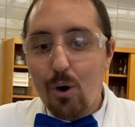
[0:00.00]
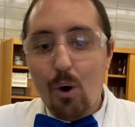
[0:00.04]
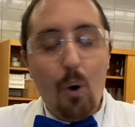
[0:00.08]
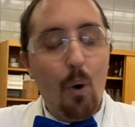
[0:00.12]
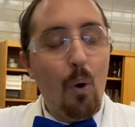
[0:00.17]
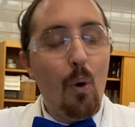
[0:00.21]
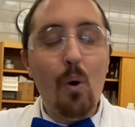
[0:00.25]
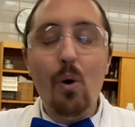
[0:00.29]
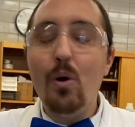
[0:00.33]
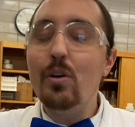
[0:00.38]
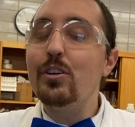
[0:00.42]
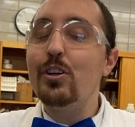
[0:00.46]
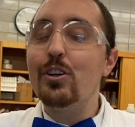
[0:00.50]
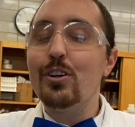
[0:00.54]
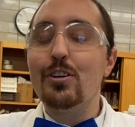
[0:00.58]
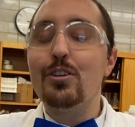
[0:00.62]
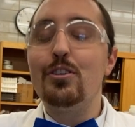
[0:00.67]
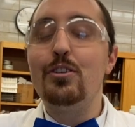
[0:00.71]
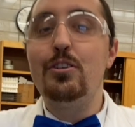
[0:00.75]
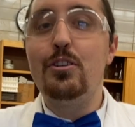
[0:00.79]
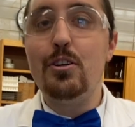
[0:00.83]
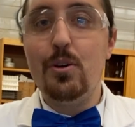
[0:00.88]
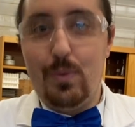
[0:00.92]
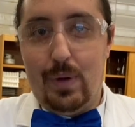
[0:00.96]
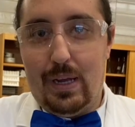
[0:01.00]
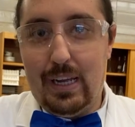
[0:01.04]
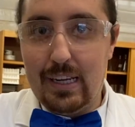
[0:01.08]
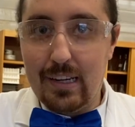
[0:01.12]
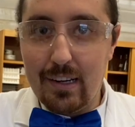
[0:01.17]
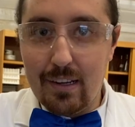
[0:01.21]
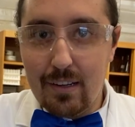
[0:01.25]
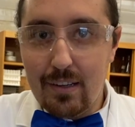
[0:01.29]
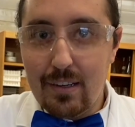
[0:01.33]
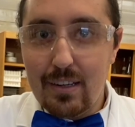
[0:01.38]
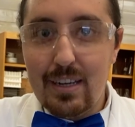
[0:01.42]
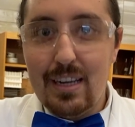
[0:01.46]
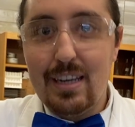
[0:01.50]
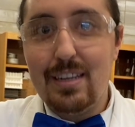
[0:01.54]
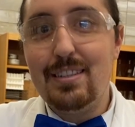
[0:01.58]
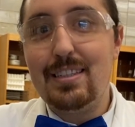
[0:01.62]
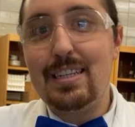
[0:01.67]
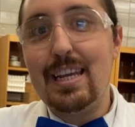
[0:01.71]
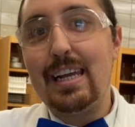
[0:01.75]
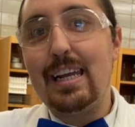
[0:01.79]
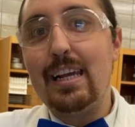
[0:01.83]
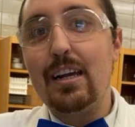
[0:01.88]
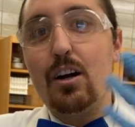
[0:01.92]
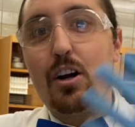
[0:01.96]
all you're doing is
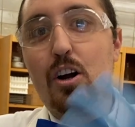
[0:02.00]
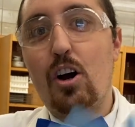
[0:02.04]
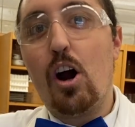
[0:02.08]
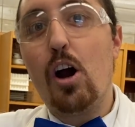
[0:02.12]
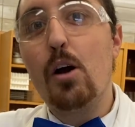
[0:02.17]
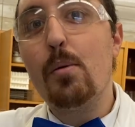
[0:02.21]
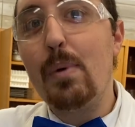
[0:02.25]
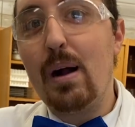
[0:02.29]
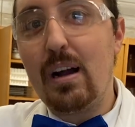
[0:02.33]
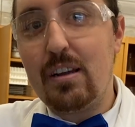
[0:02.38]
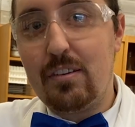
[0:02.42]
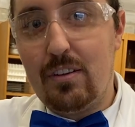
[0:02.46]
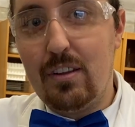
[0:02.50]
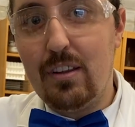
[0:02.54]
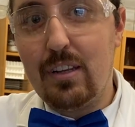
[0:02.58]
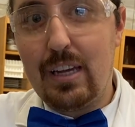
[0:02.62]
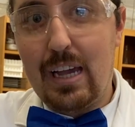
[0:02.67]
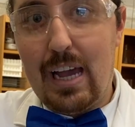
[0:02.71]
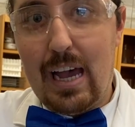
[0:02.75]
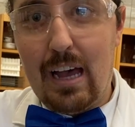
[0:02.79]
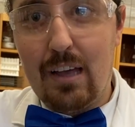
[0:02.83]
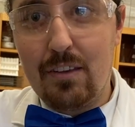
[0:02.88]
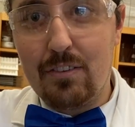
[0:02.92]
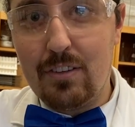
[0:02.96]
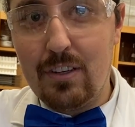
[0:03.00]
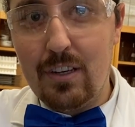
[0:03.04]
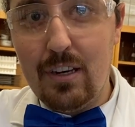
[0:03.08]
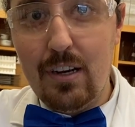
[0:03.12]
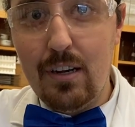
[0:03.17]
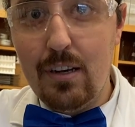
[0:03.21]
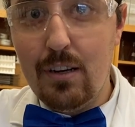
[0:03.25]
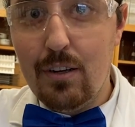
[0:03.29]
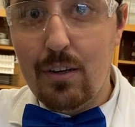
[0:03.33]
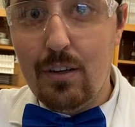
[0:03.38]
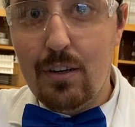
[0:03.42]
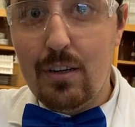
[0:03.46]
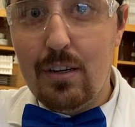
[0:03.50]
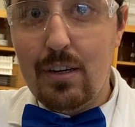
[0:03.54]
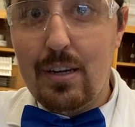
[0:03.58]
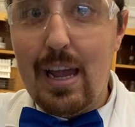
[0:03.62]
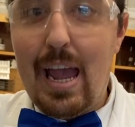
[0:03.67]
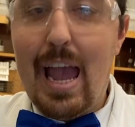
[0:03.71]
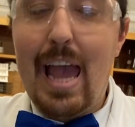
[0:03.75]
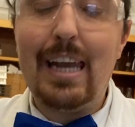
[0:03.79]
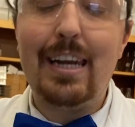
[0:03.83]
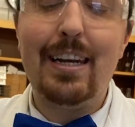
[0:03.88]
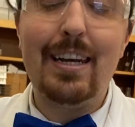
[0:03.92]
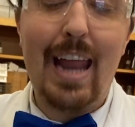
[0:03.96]
taking a carboxylic acid
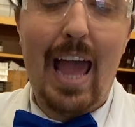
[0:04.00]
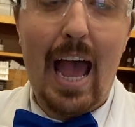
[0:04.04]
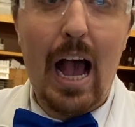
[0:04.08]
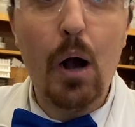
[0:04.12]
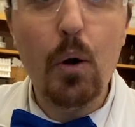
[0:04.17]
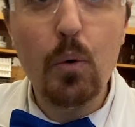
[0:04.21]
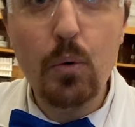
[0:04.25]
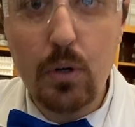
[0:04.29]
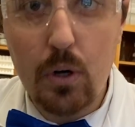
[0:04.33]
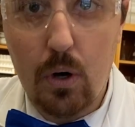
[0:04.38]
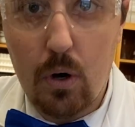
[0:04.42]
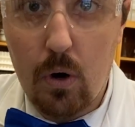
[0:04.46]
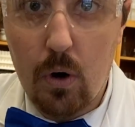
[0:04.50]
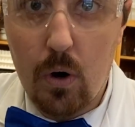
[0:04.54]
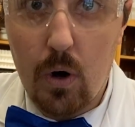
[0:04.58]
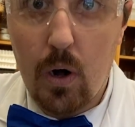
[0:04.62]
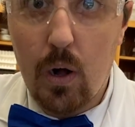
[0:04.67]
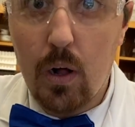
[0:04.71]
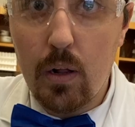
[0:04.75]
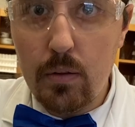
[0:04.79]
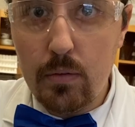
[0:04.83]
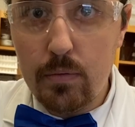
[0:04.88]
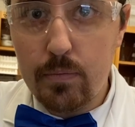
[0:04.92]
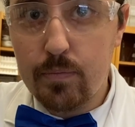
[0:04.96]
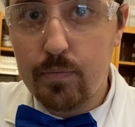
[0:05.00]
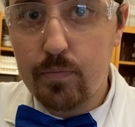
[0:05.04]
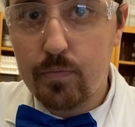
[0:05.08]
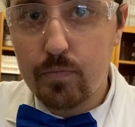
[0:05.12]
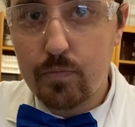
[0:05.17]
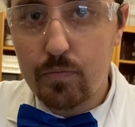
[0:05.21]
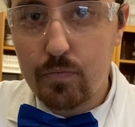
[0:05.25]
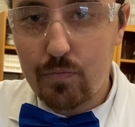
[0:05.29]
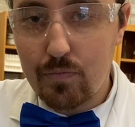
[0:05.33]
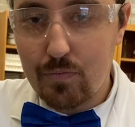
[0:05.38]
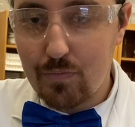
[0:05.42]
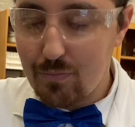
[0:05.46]
and an alcohol,